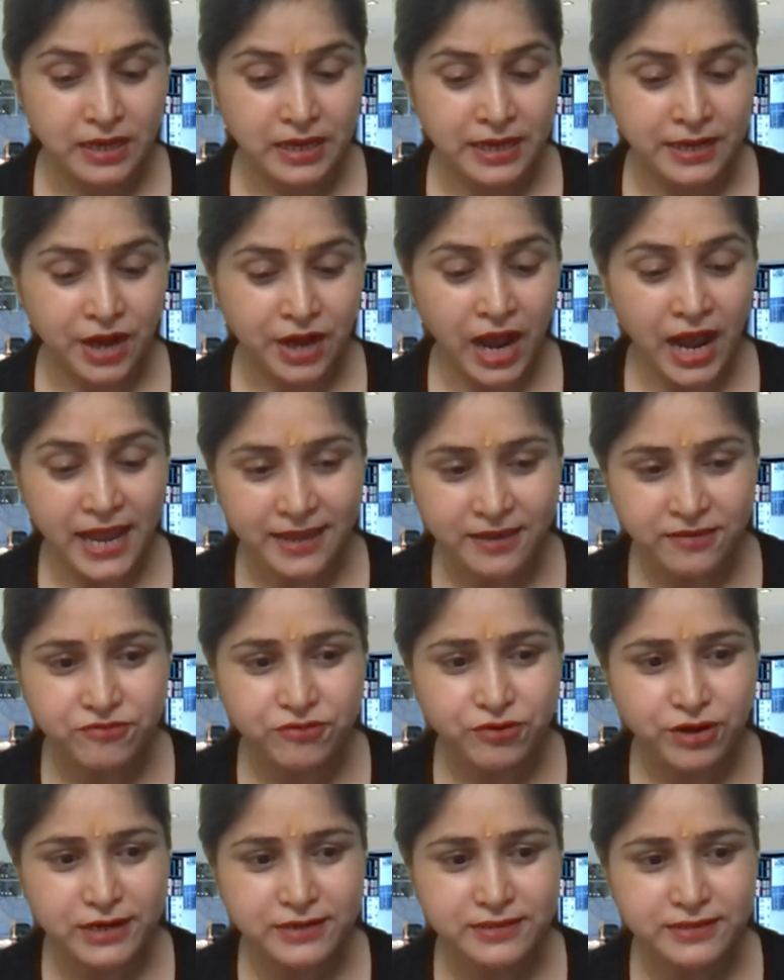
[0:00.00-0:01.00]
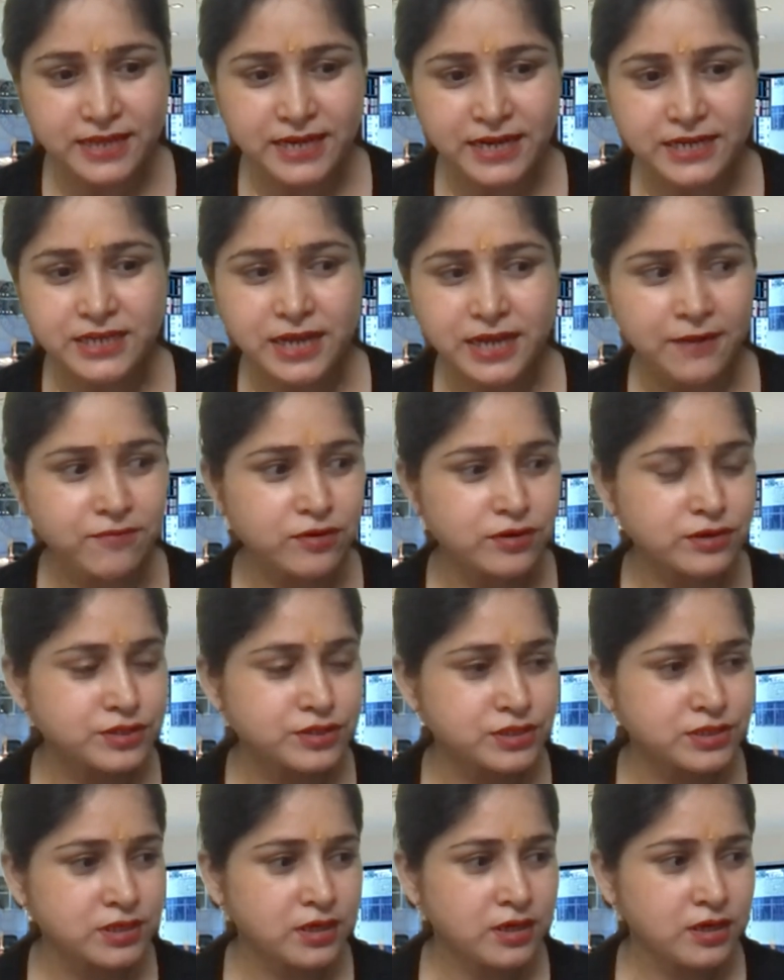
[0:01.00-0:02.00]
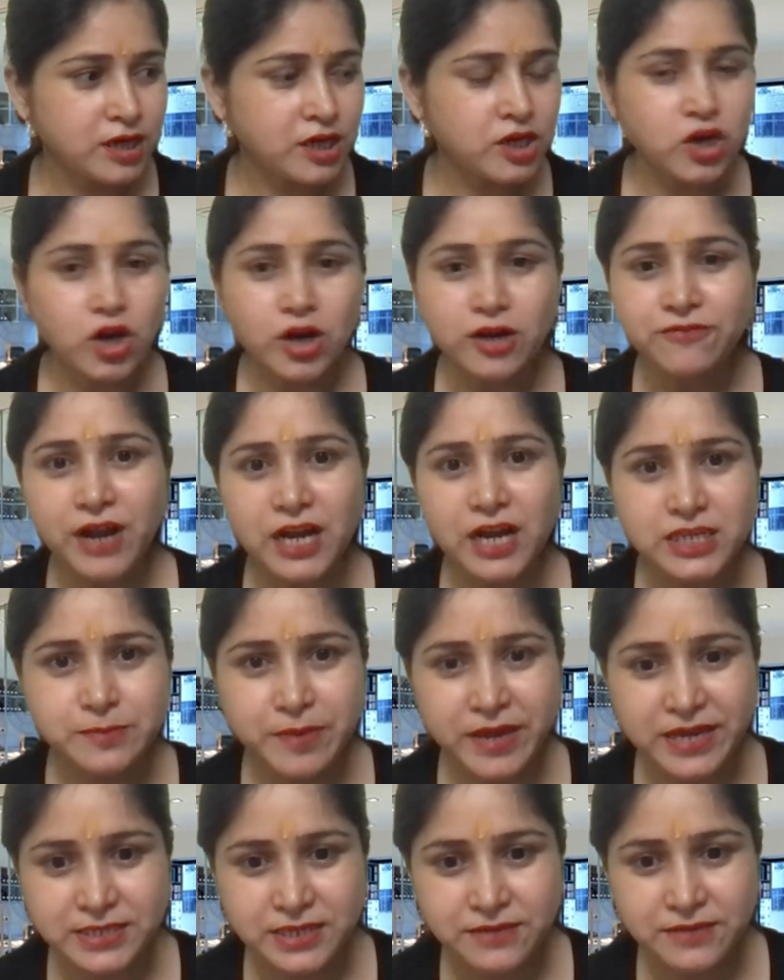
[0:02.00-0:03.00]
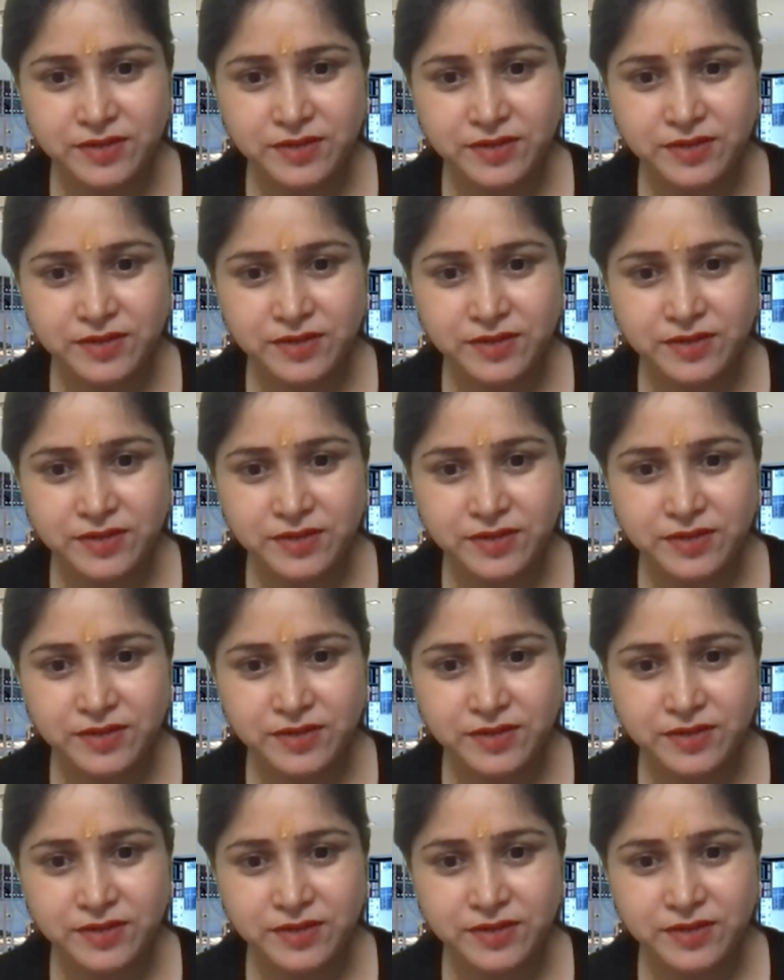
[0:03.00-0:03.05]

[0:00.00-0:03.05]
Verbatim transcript: And I have read that it covers a lot of aspects,